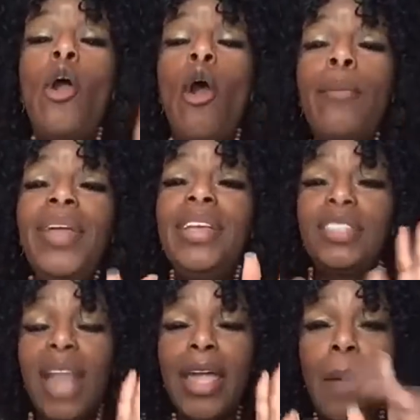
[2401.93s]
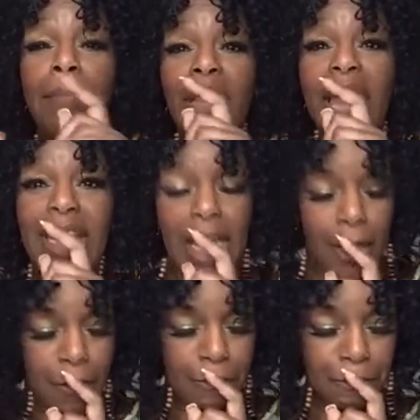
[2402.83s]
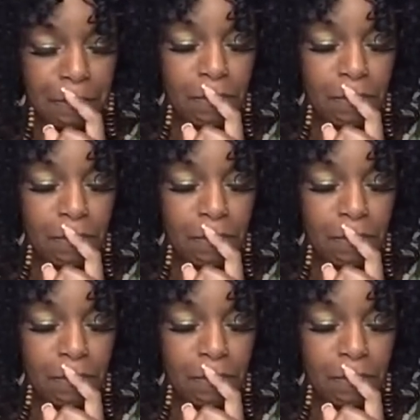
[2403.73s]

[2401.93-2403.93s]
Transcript: The garment is like a blanket